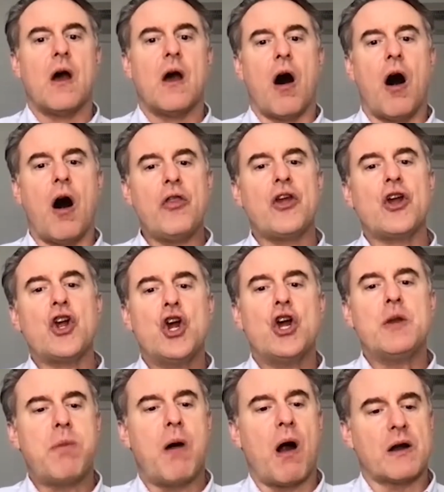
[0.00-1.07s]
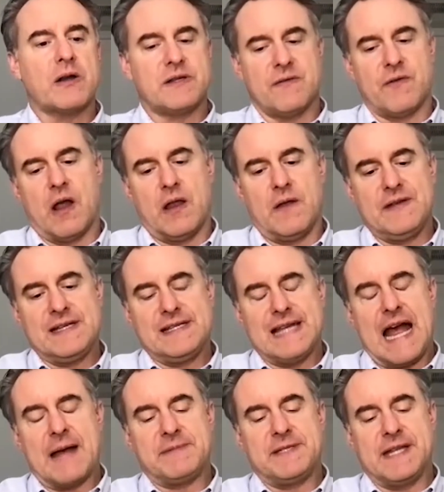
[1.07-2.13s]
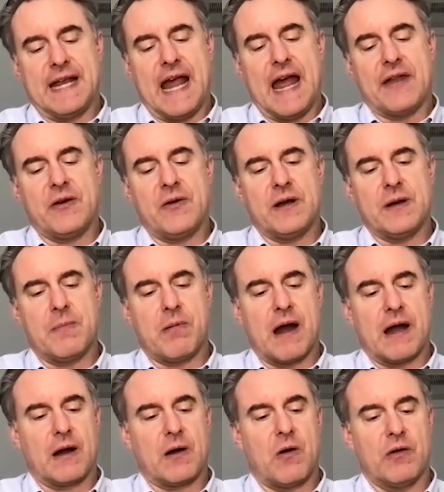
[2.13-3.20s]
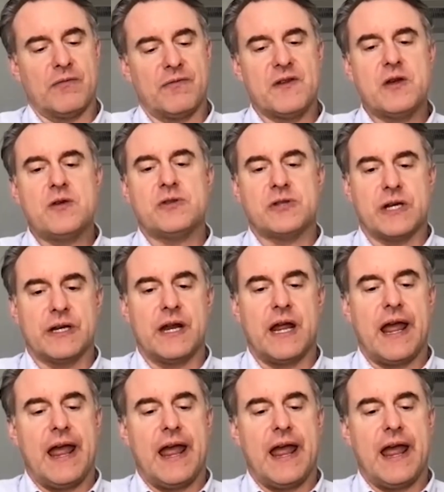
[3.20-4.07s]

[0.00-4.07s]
all the good parts of all of these apps together in a product called Fusion.